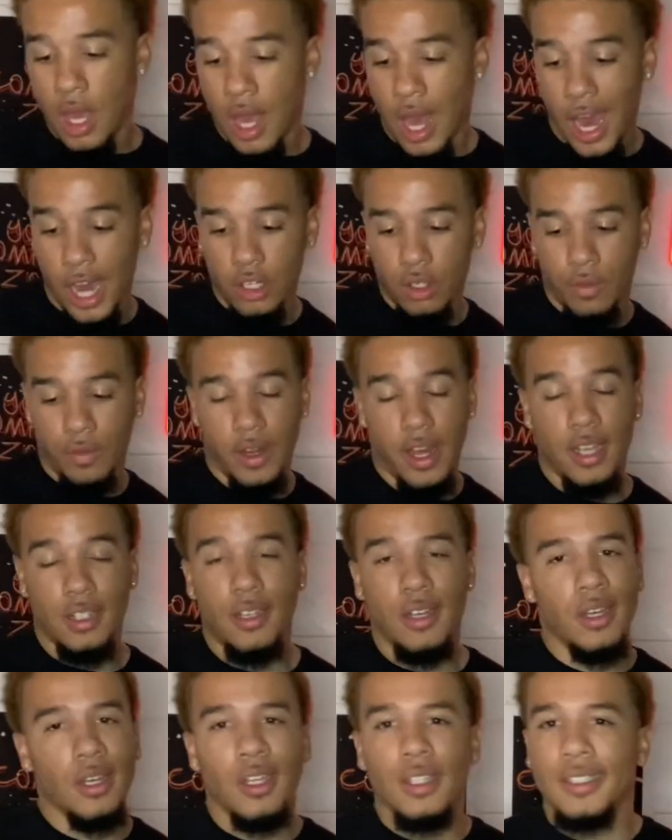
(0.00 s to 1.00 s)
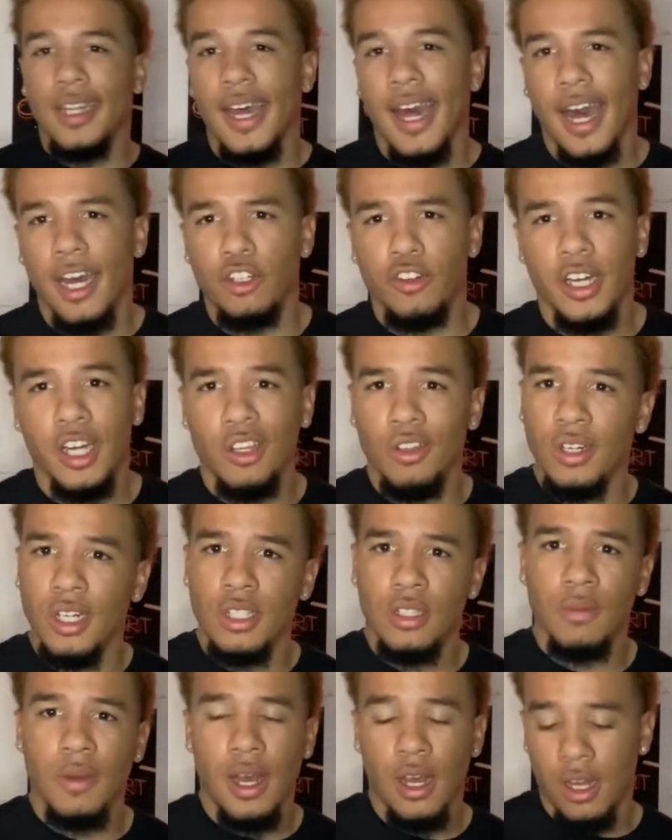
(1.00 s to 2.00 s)
Hydro Flask, stay hydrated. You need
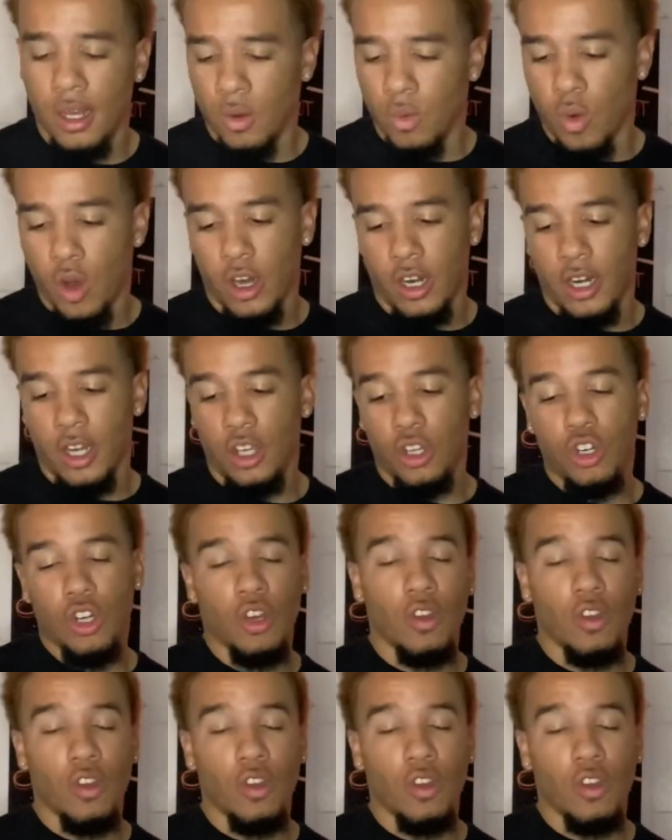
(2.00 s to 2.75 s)
some water, and you know,